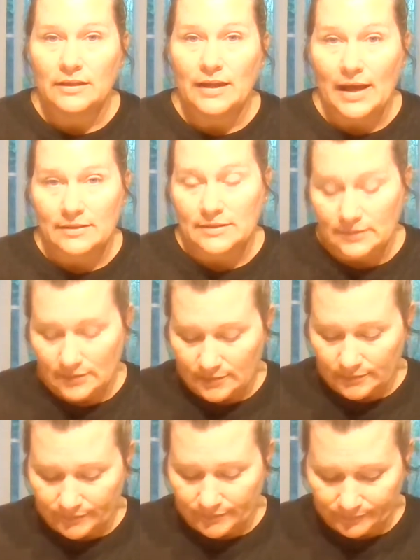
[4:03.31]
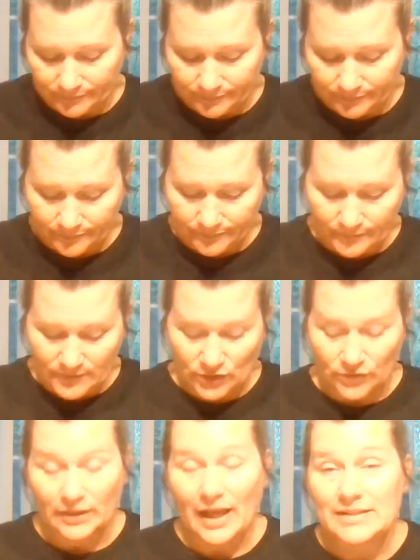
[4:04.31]
gases. So
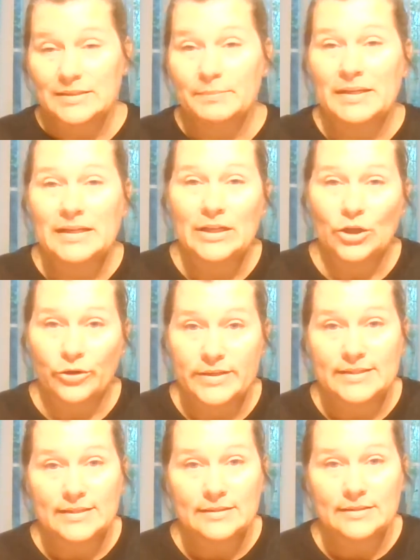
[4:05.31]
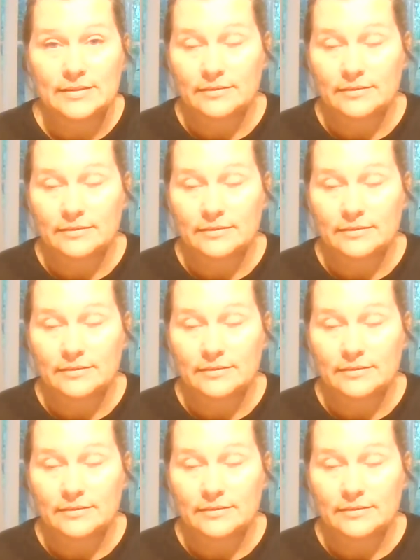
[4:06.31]
the light speed increases.